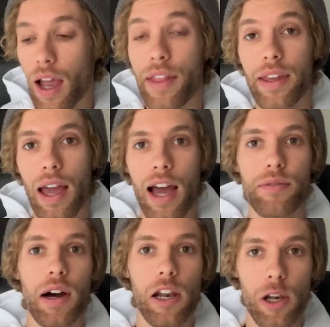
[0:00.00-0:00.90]
and they
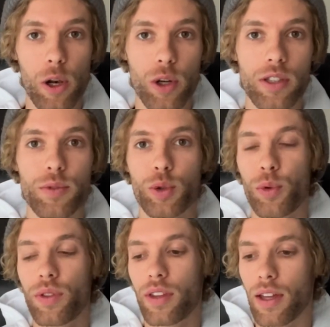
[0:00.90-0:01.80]
have a lot of
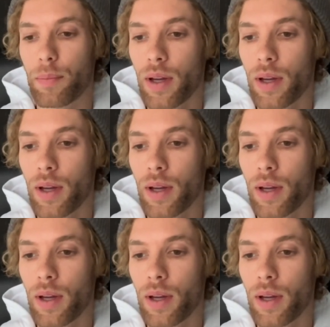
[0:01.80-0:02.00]
truth to them.